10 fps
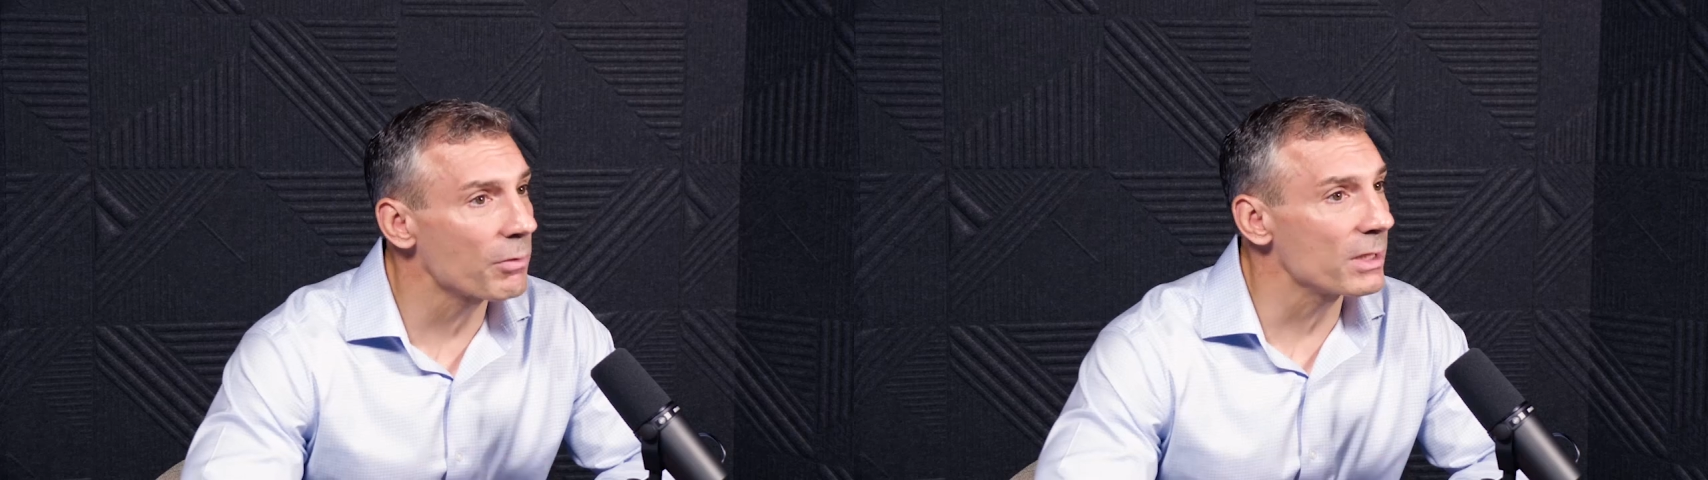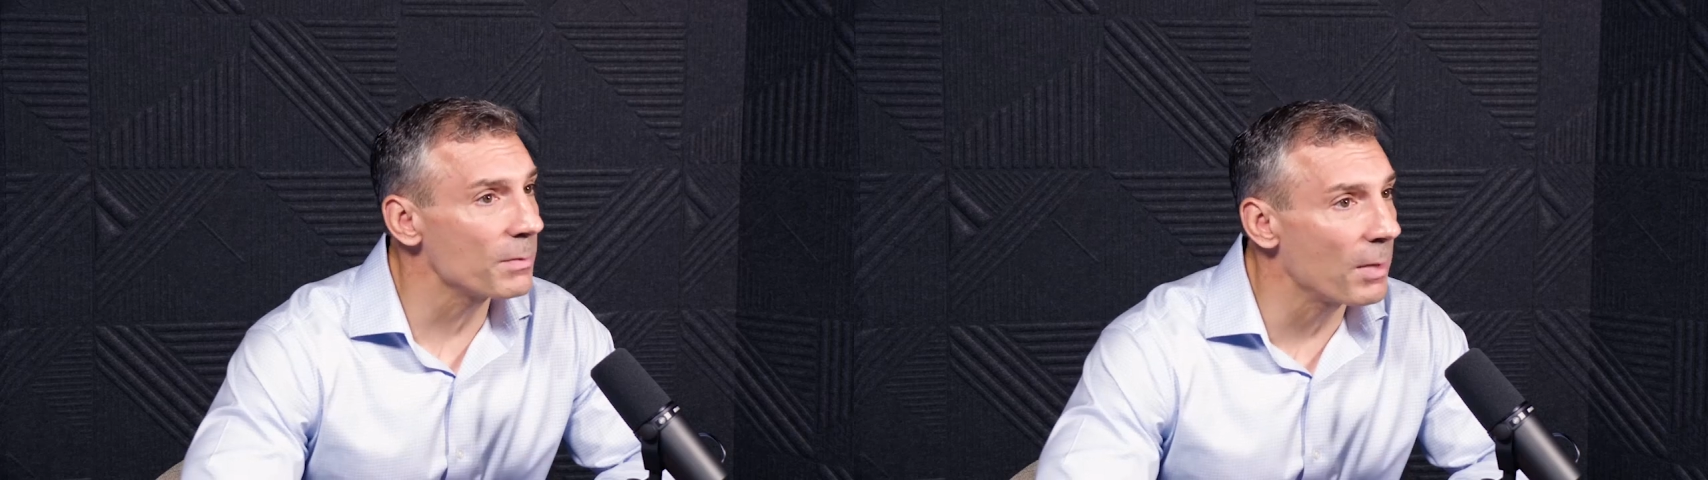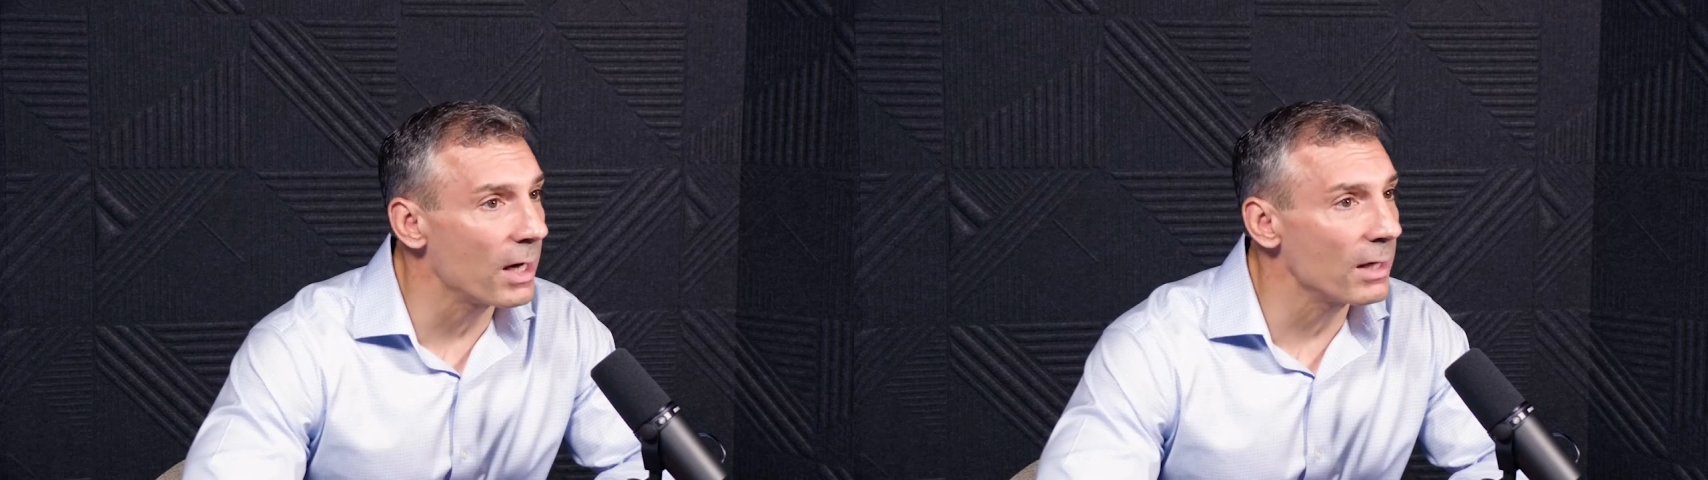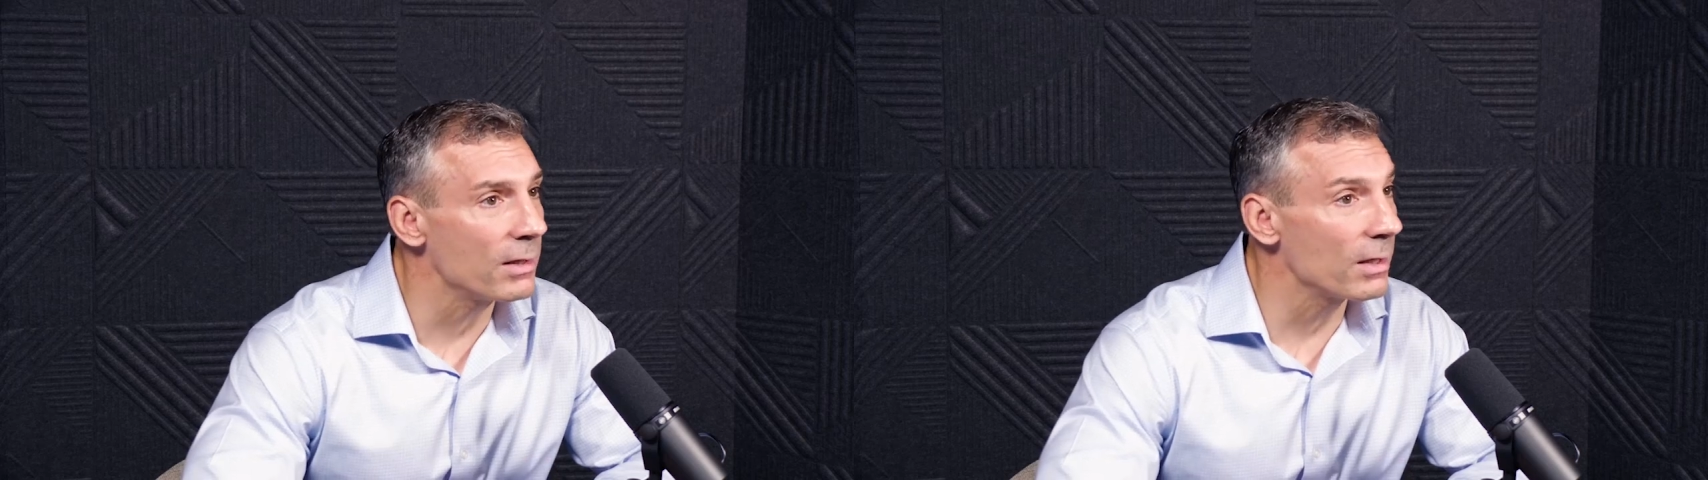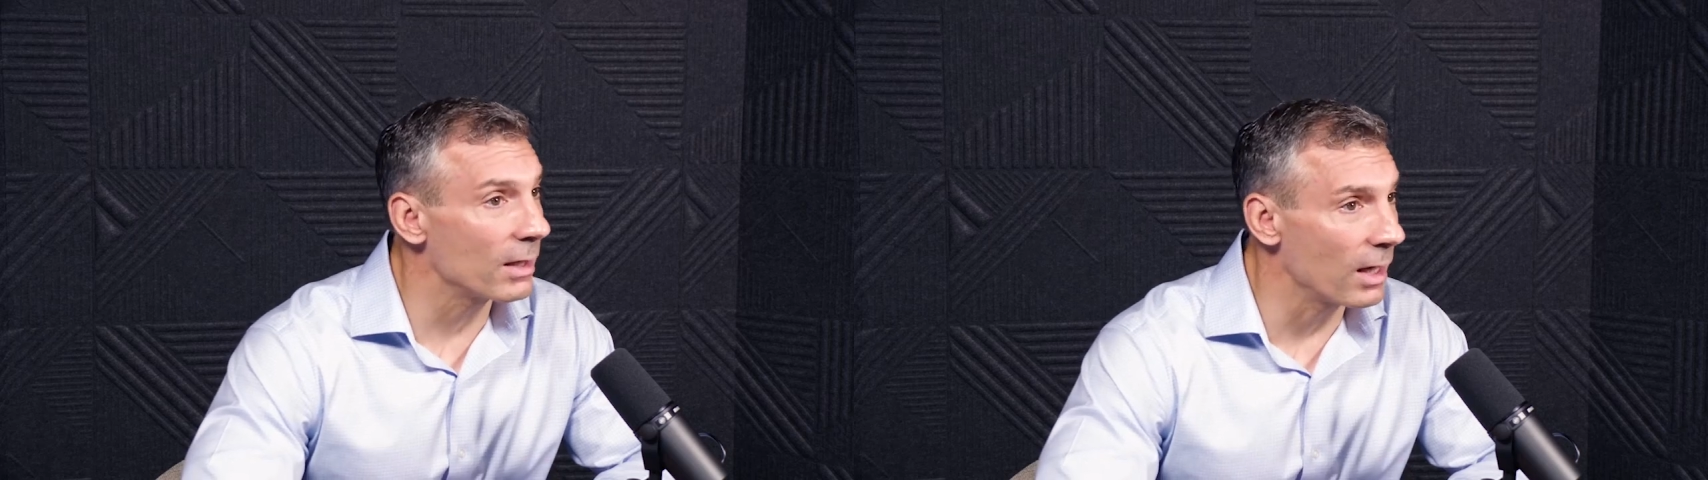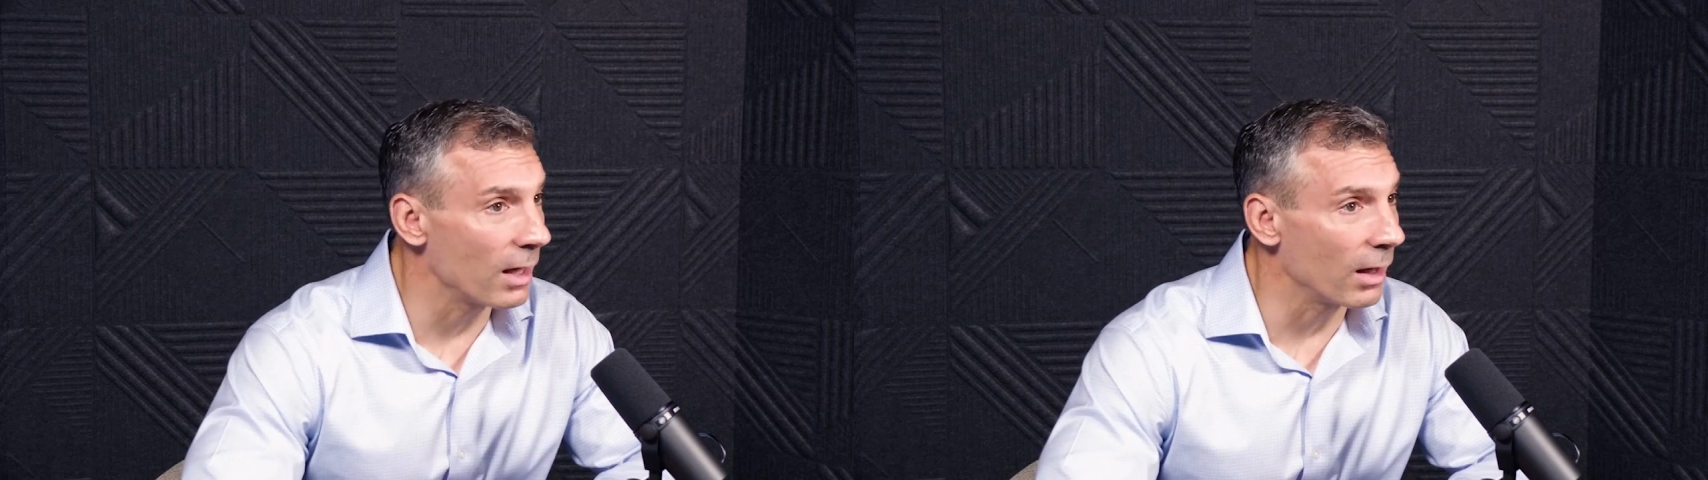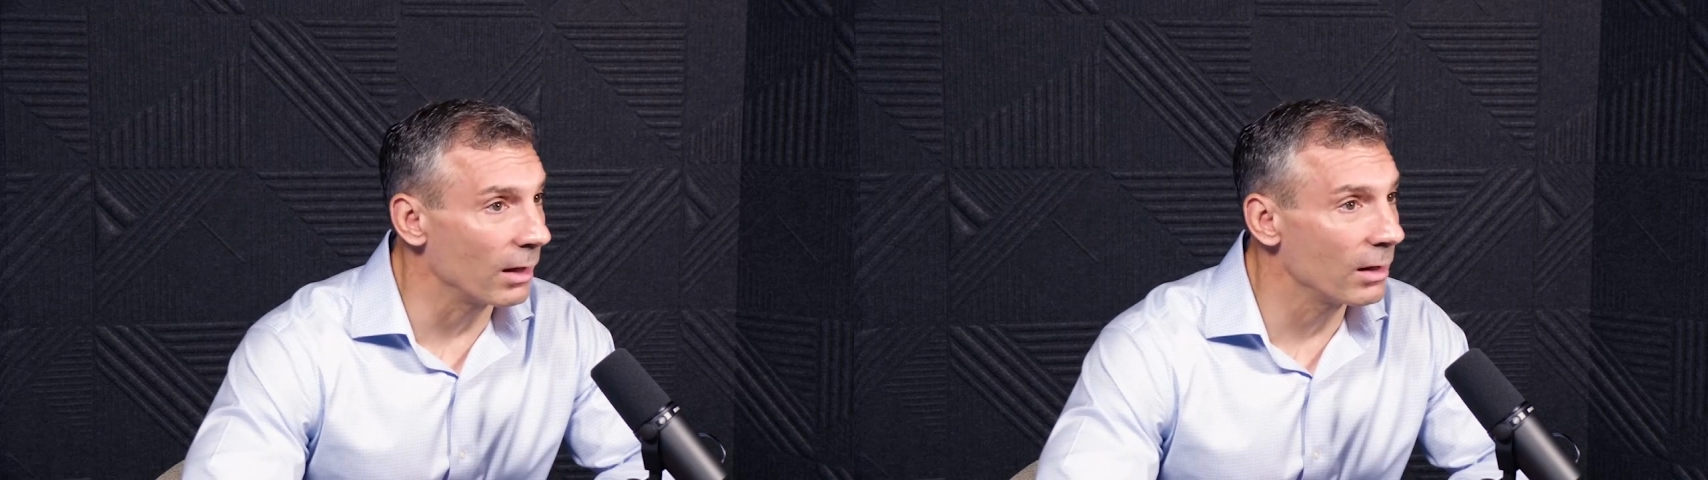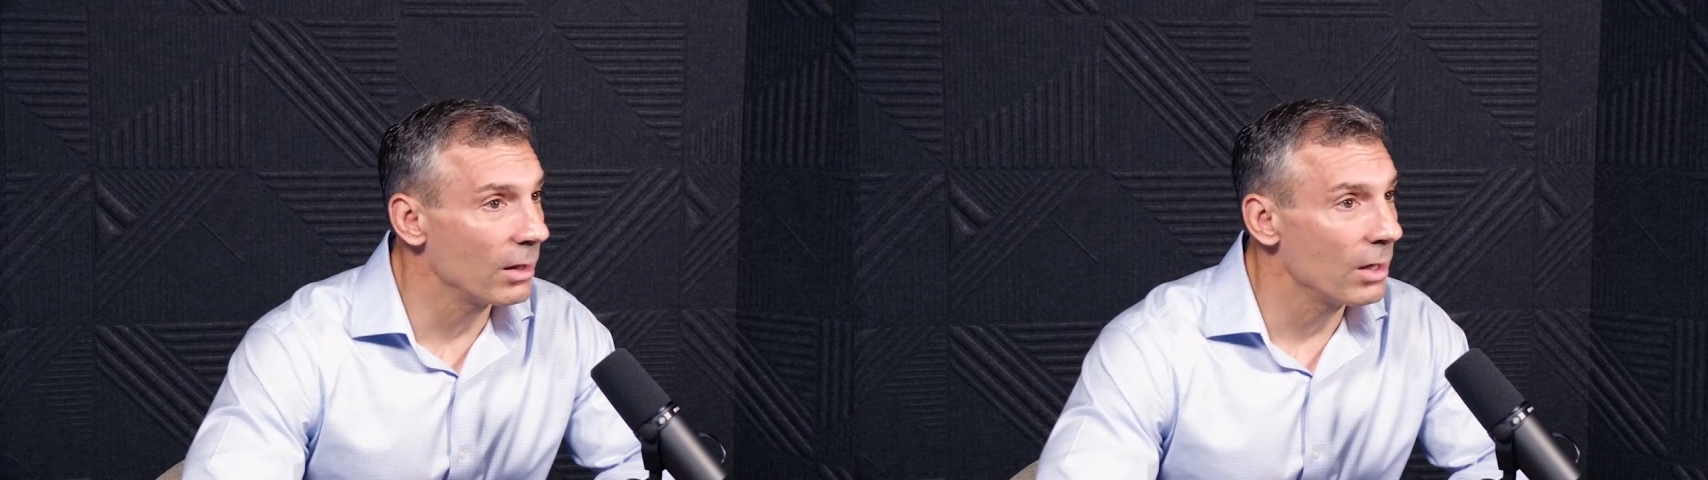respond to the king